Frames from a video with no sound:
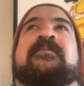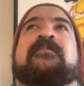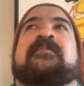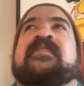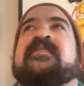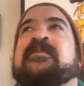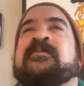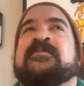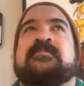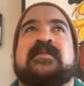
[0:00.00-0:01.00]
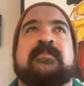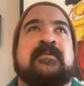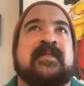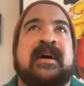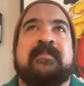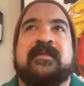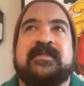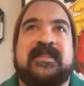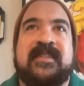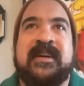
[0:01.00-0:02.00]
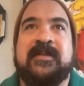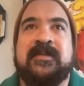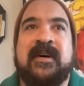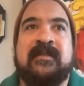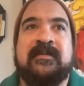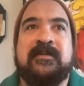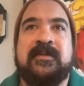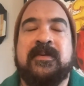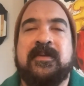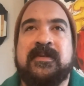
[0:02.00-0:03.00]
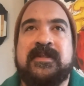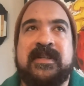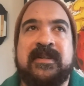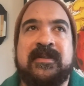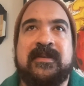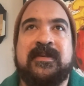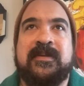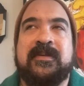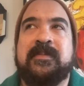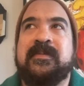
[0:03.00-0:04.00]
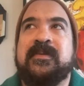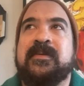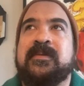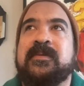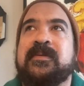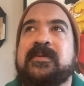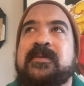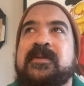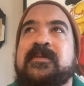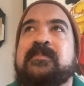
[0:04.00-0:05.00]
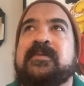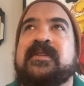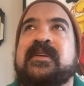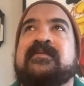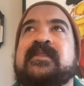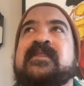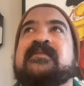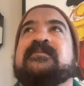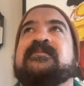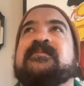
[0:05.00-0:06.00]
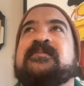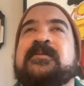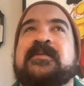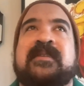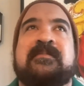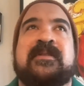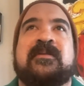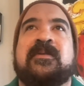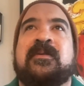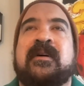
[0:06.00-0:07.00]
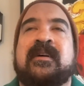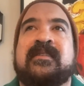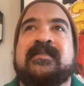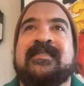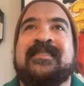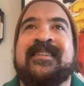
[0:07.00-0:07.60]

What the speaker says: with those people, that person that you love, who you hold dear, who you believe in fully and with your whole heart,